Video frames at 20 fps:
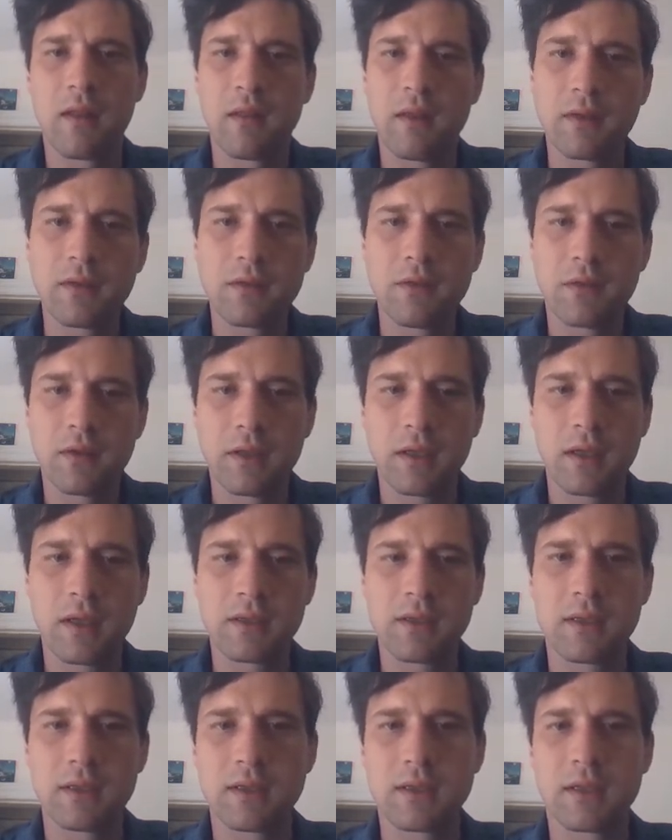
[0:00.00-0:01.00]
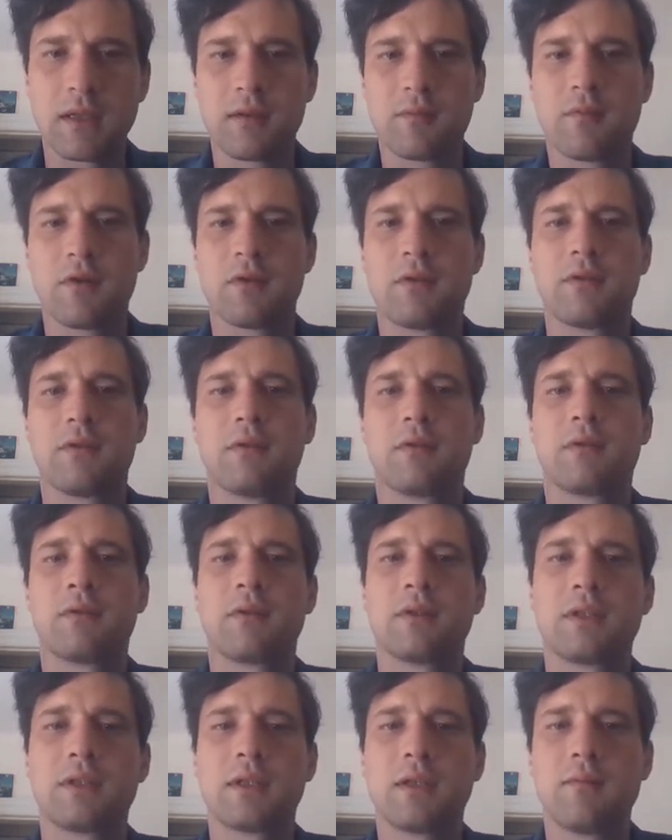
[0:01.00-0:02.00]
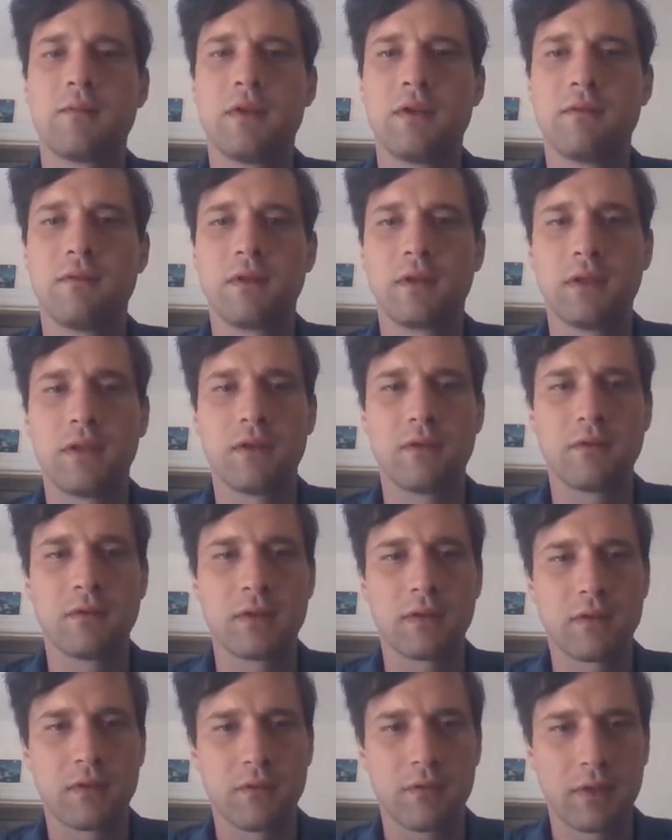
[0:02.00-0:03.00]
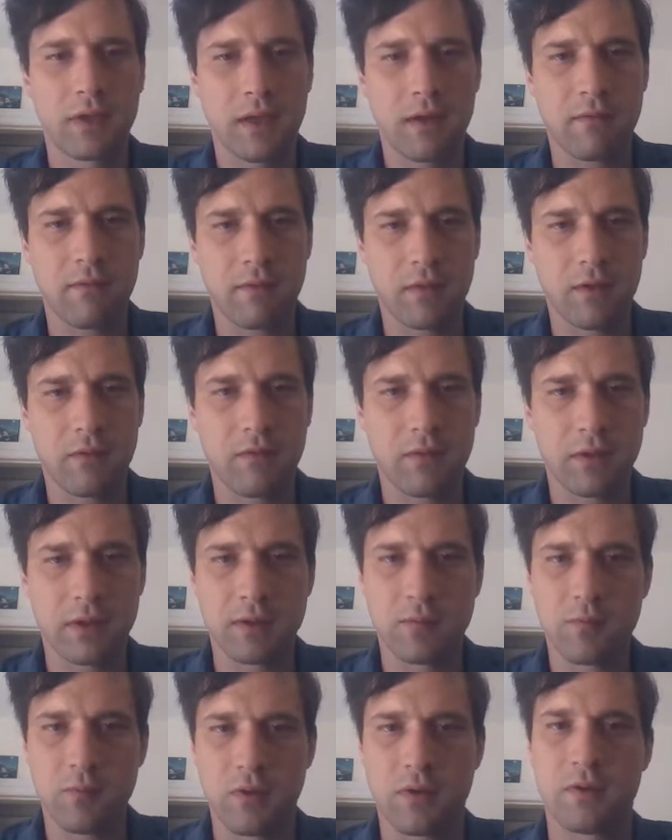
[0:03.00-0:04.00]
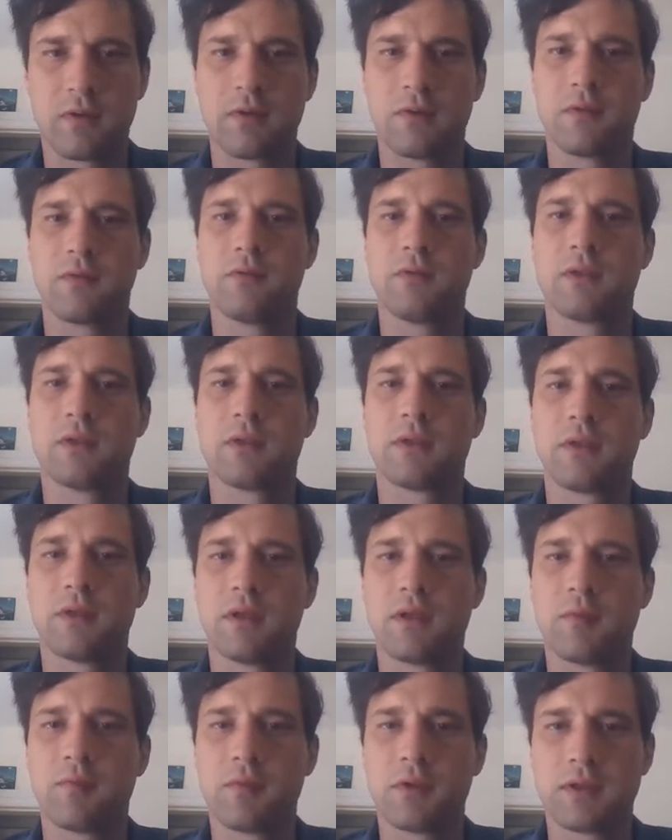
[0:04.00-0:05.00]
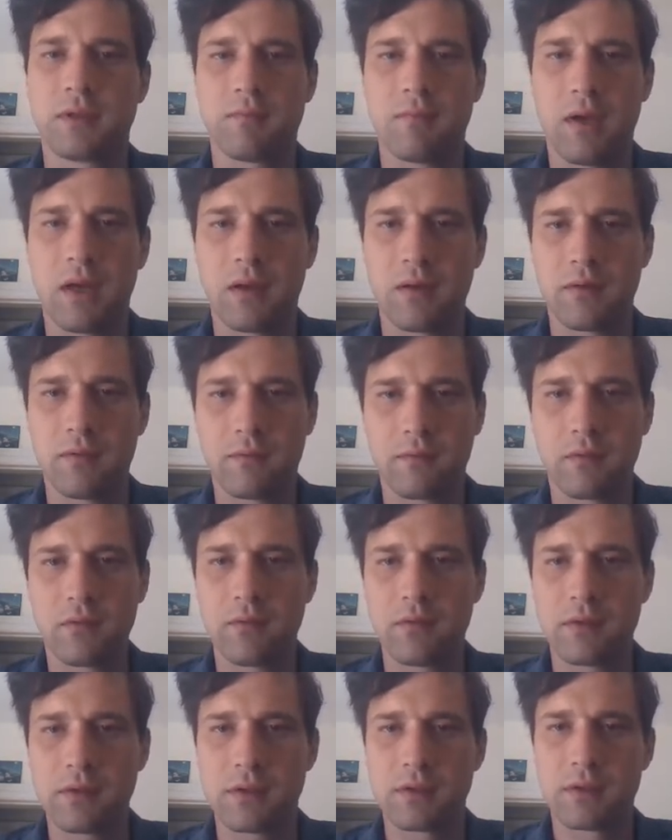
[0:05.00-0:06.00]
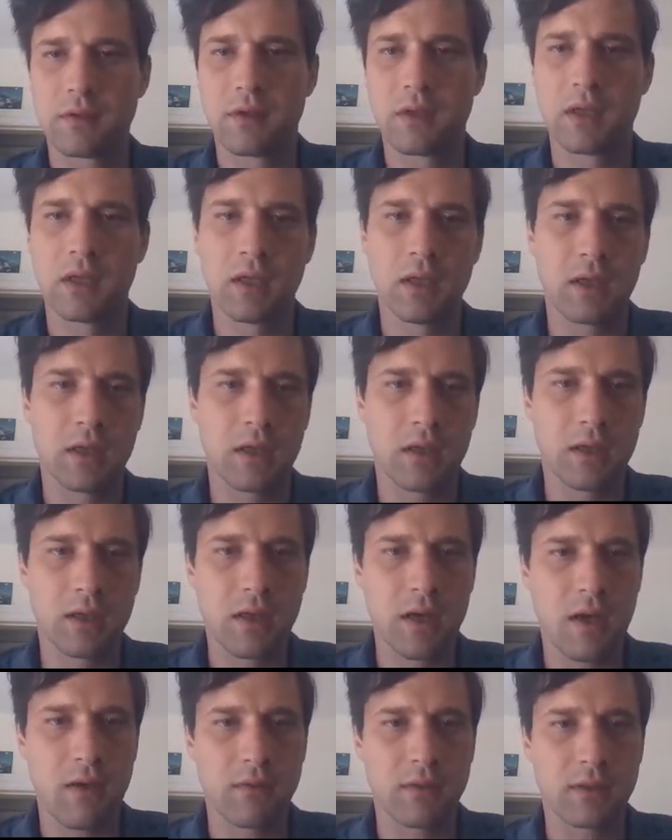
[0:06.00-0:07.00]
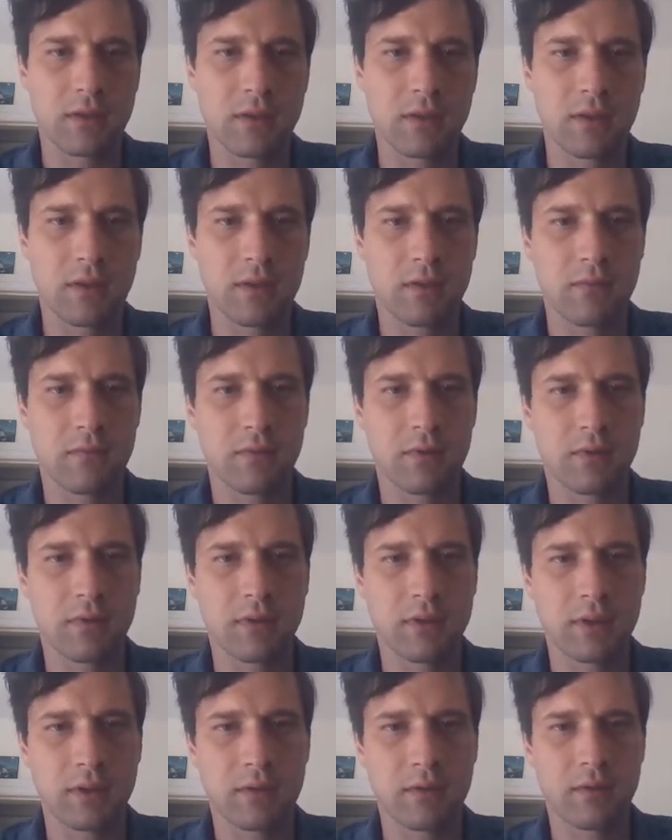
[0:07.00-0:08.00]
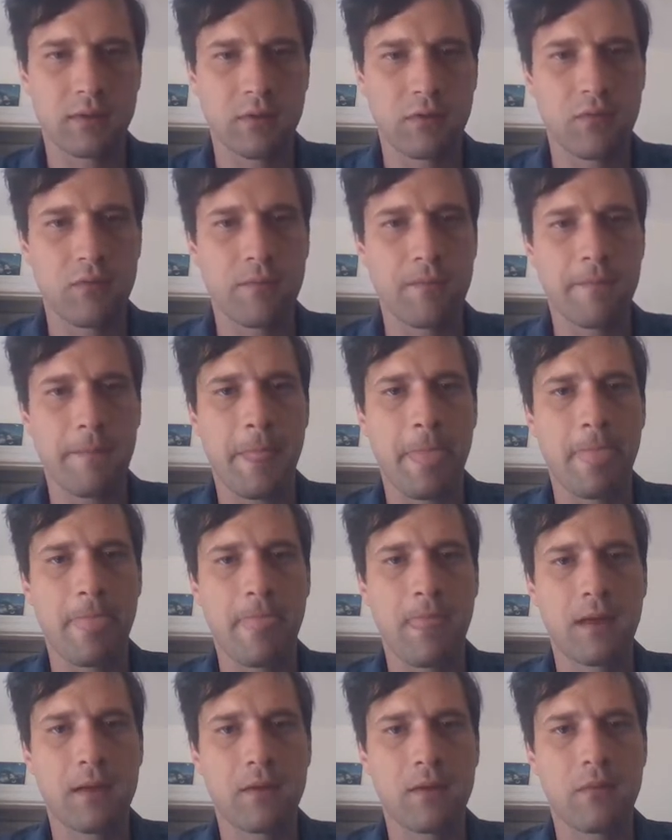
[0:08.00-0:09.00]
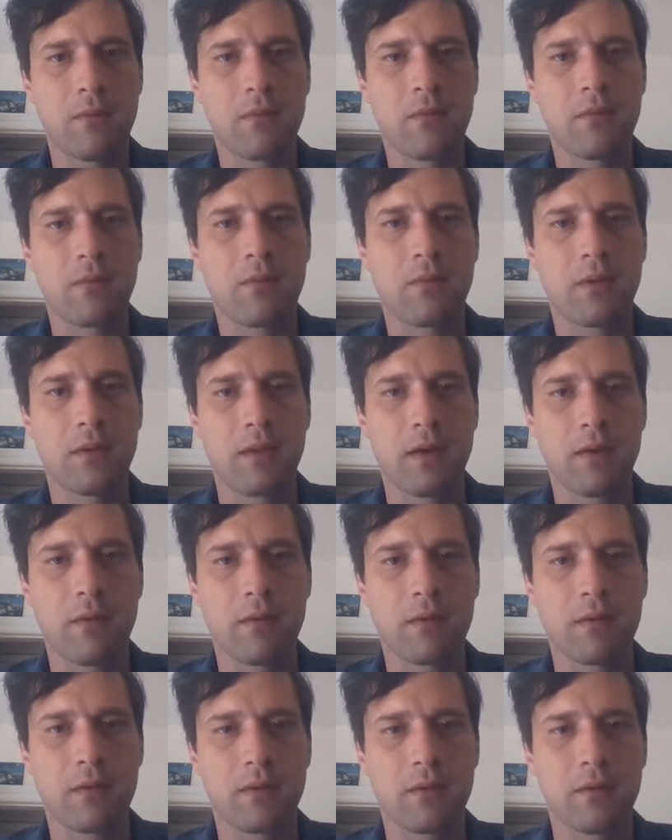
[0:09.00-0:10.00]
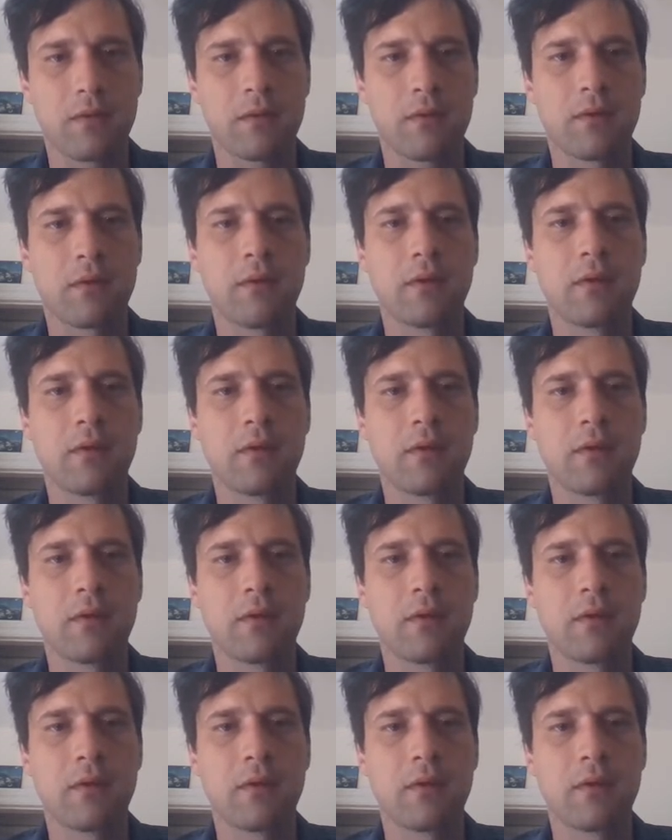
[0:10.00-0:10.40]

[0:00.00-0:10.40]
That's all he has to say about her. The same evening he goes out to a cafe with his brother, who has turned up as a matter of course, unannounced in other words, at her home. They go without her.